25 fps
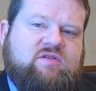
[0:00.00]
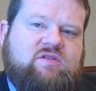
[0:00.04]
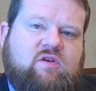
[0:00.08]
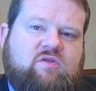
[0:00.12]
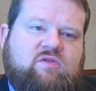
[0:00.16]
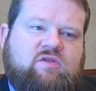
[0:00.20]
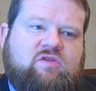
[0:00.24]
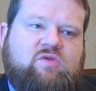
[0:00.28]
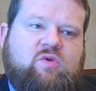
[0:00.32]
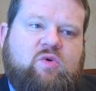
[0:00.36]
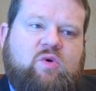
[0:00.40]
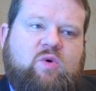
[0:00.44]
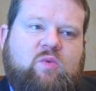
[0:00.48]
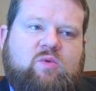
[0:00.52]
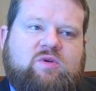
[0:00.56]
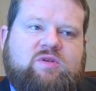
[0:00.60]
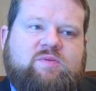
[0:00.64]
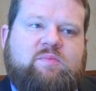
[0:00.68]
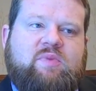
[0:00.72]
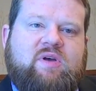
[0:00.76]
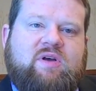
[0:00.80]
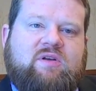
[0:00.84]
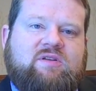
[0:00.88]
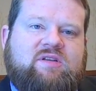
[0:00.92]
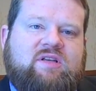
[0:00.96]
So the tool was
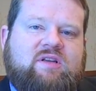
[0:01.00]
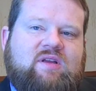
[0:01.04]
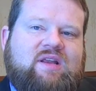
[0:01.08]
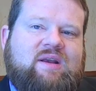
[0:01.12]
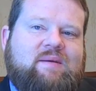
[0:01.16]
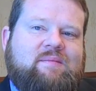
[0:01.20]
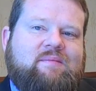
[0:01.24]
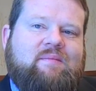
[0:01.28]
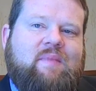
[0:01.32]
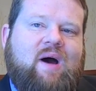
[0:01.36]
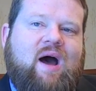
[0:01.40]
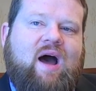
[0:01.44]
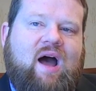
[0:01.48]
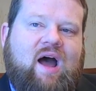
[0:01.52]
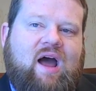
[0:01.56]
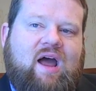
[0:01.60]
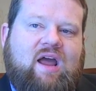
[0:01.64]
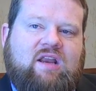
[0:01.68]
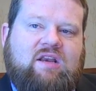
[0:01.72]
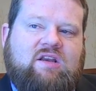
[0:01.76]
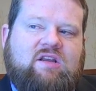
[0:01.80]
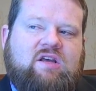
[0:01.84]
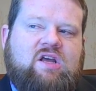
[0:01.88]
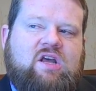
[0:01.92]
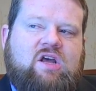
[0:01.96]
built in
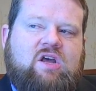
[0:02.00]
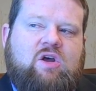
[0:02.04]
mind